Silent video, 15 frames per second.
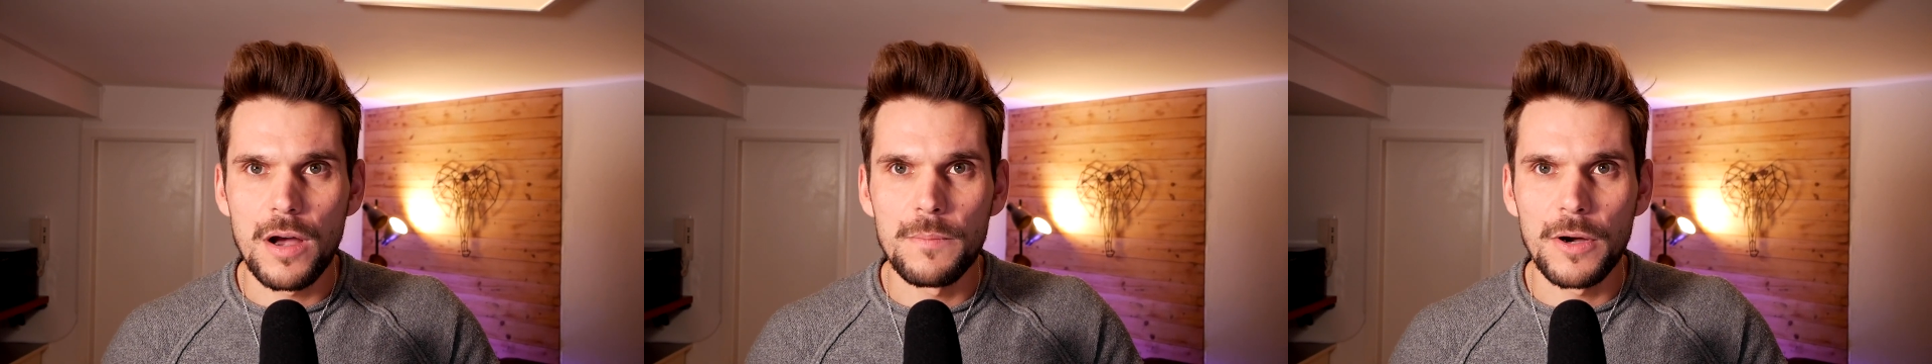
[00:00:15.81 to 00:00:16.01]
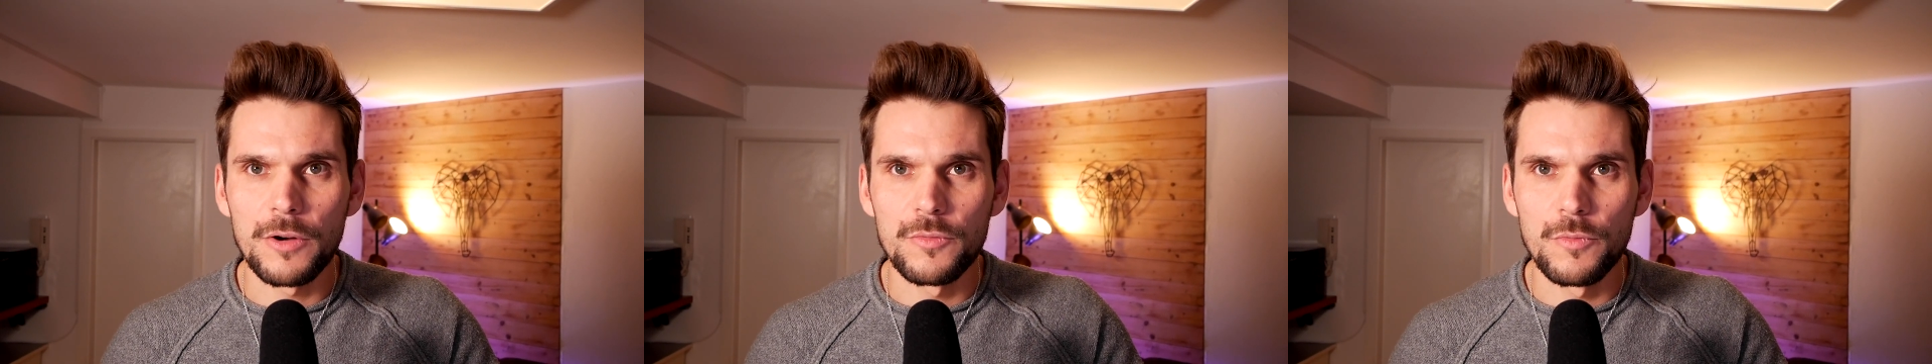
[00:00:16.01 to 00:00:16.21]

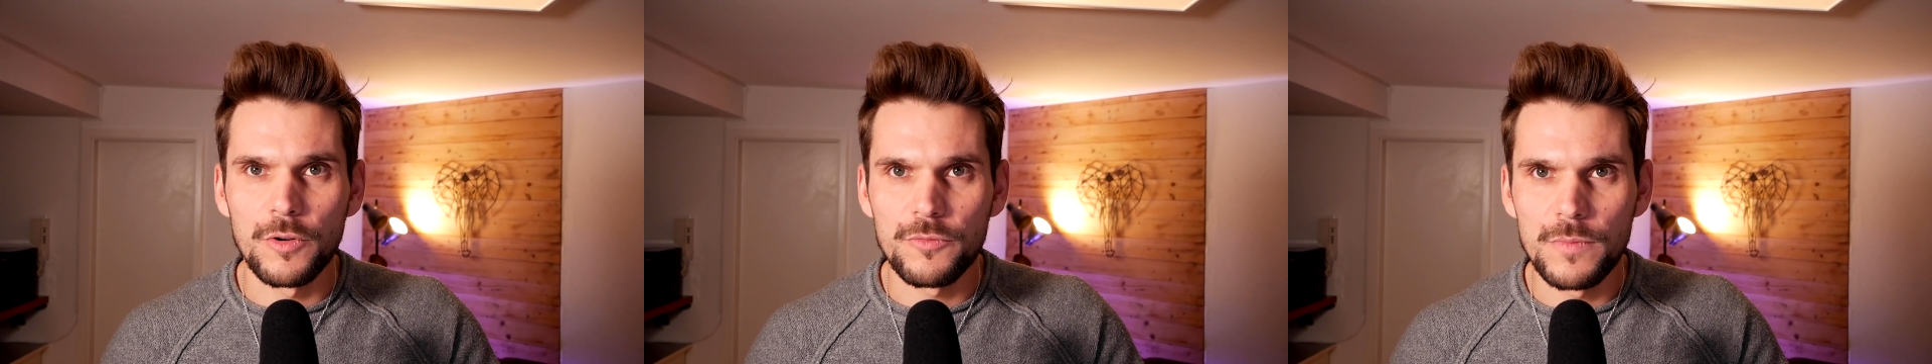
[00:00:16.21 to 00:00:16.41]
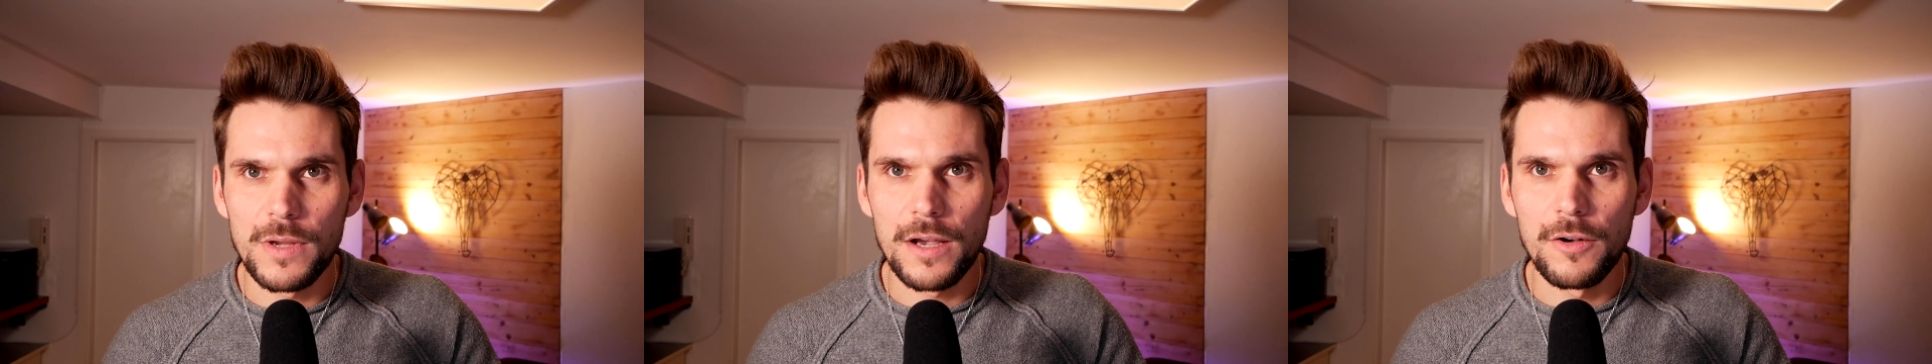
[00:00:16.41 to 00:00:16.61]
about
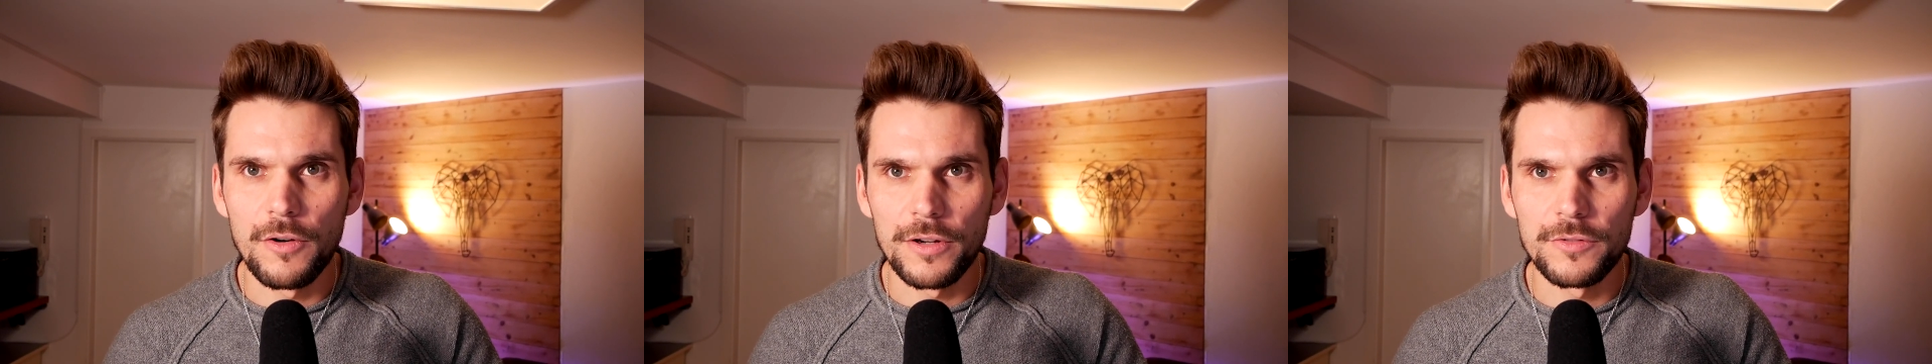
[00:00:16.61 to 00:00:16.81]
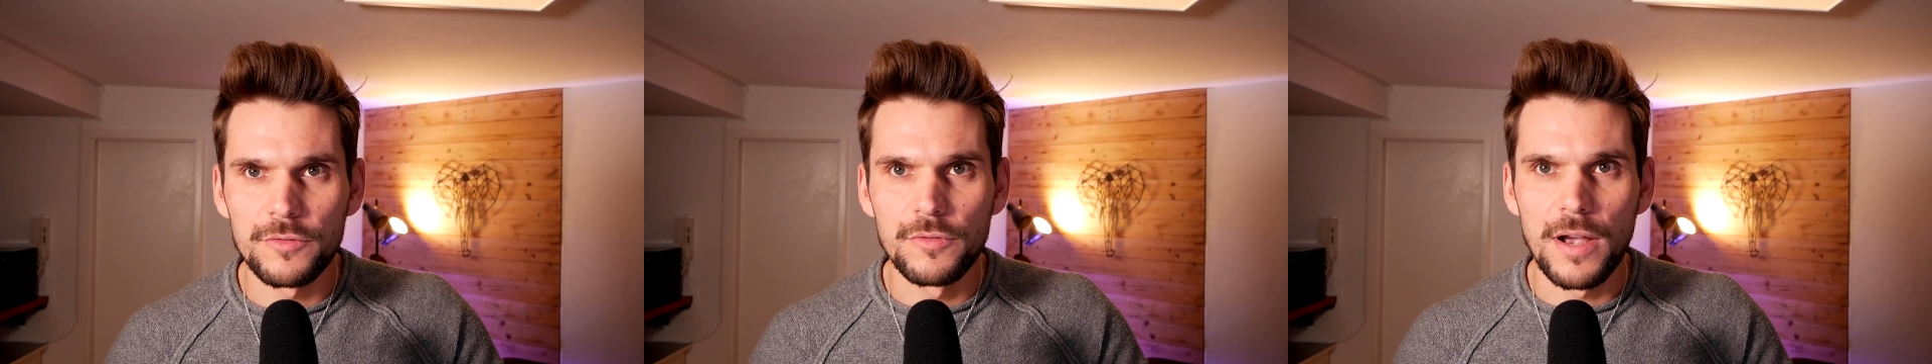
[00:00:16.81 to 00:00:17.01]
what we are
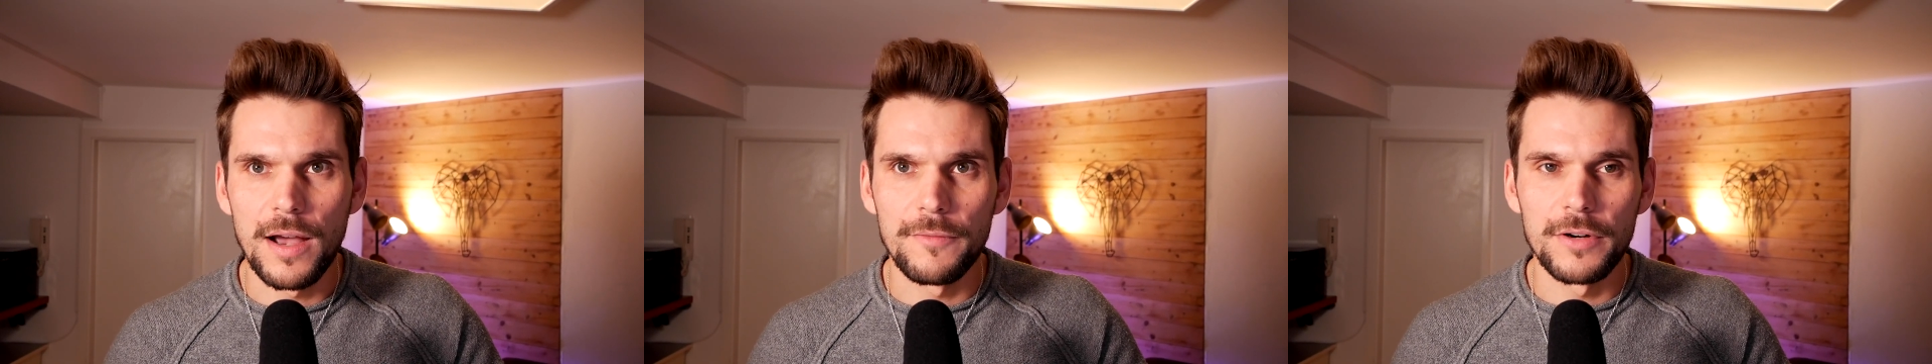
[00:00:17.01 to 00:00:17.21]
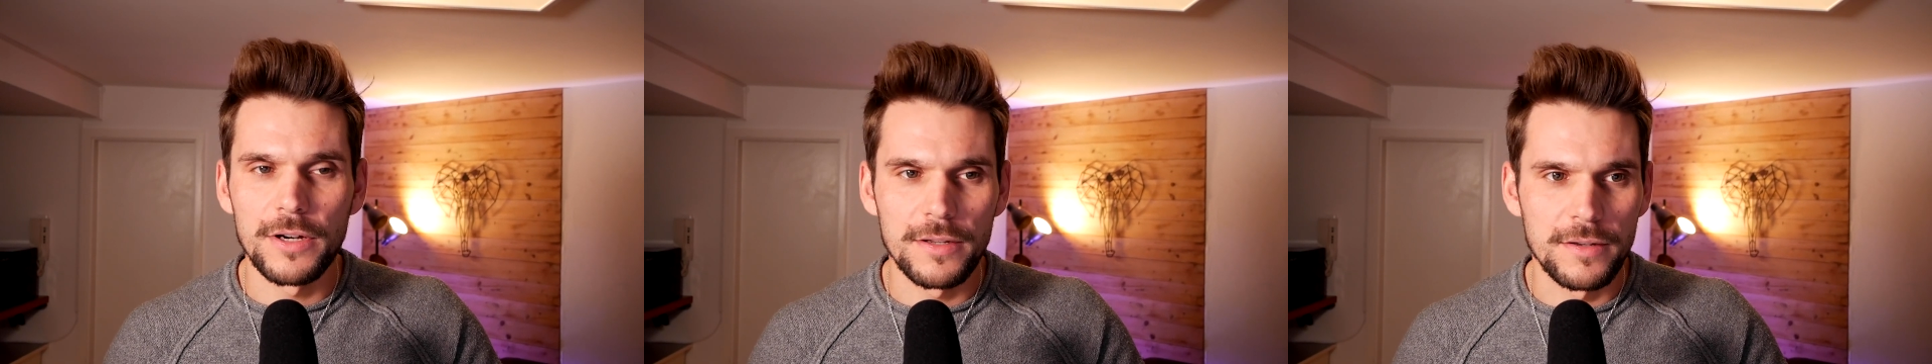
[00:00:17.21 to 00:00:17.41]
going to
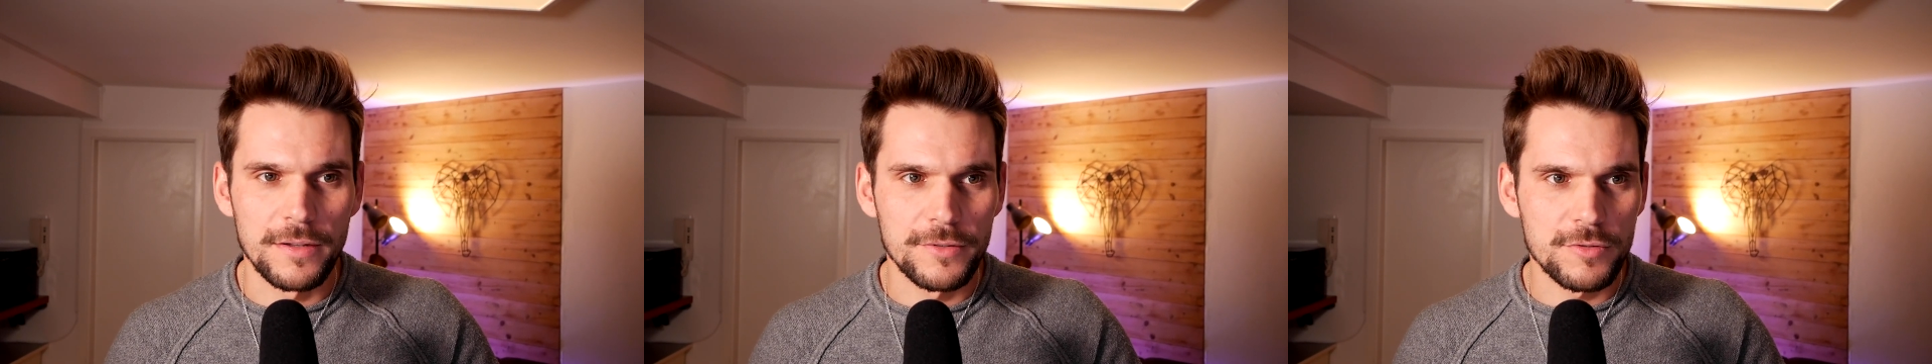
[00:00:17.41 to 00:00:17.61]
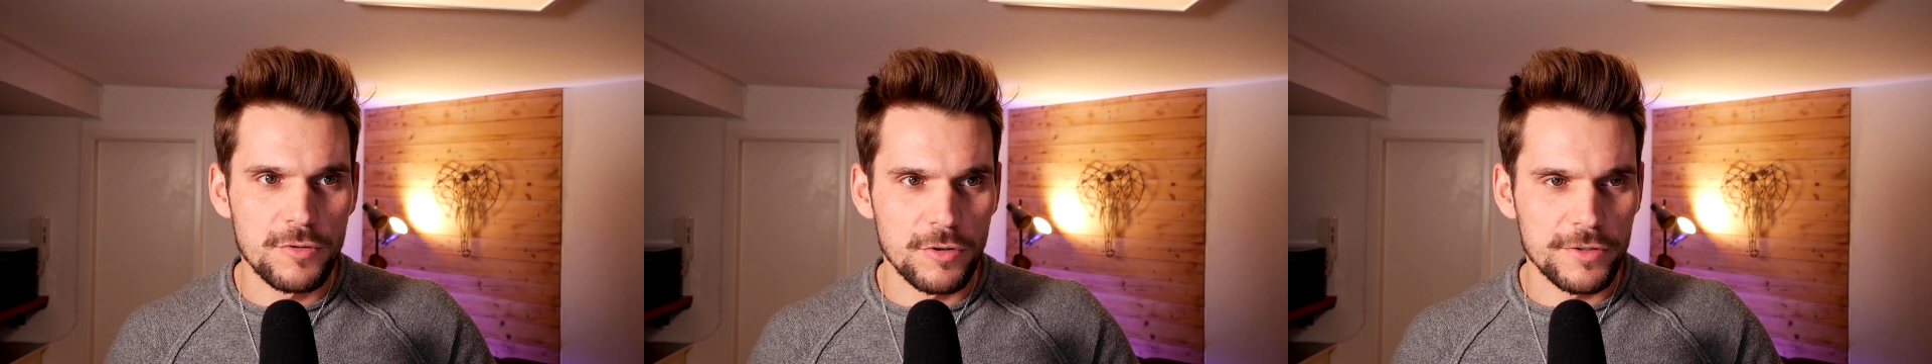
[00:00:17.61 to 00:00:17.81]
cover in
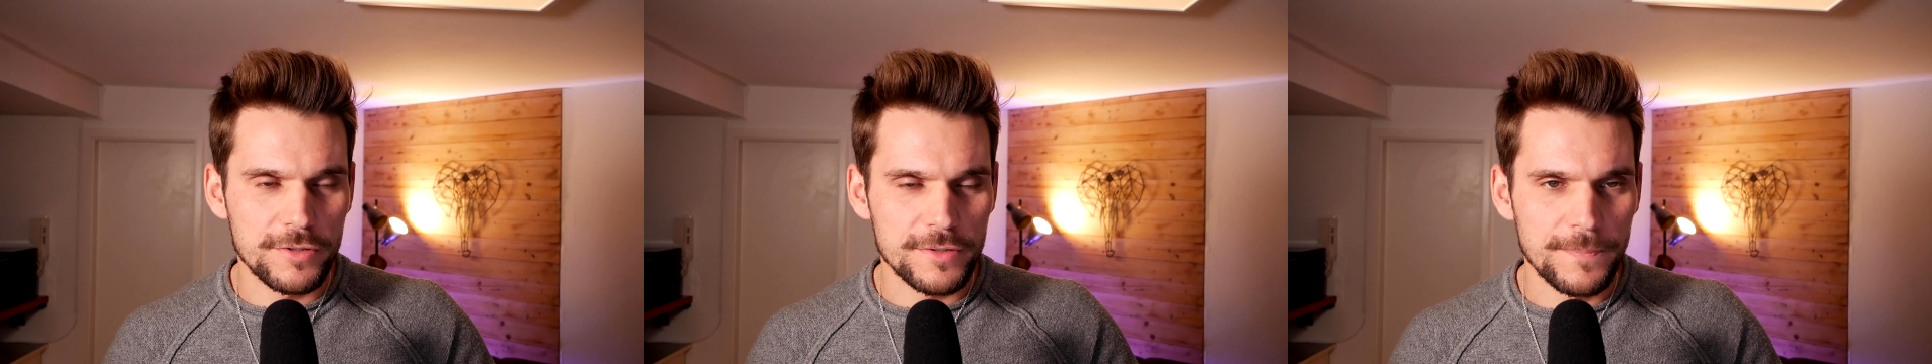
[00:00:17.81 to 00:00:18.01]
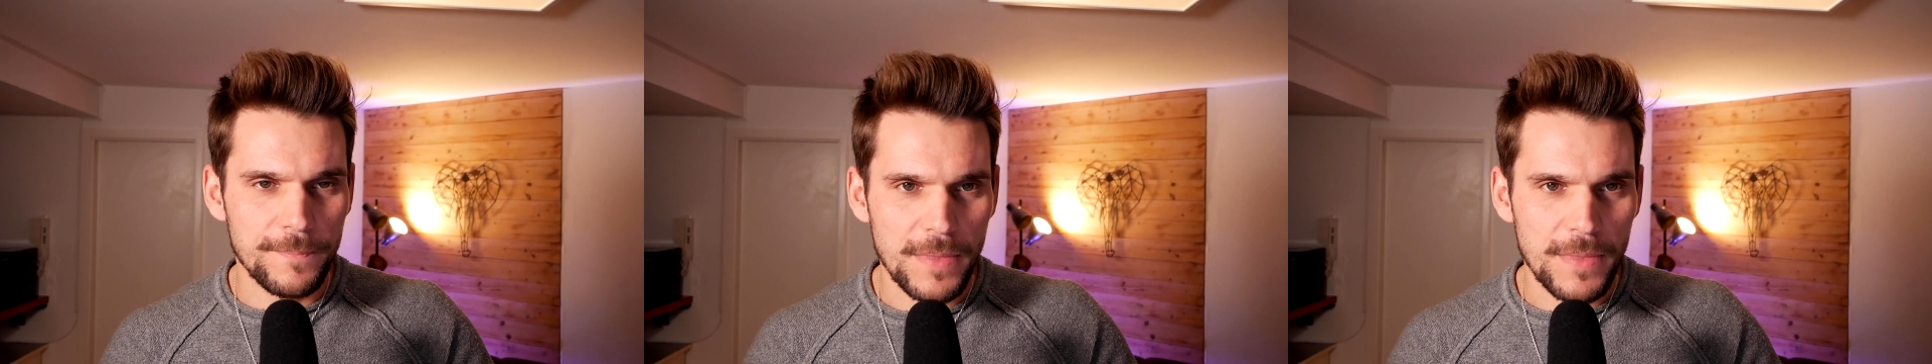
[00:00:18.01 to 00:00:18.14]
this course.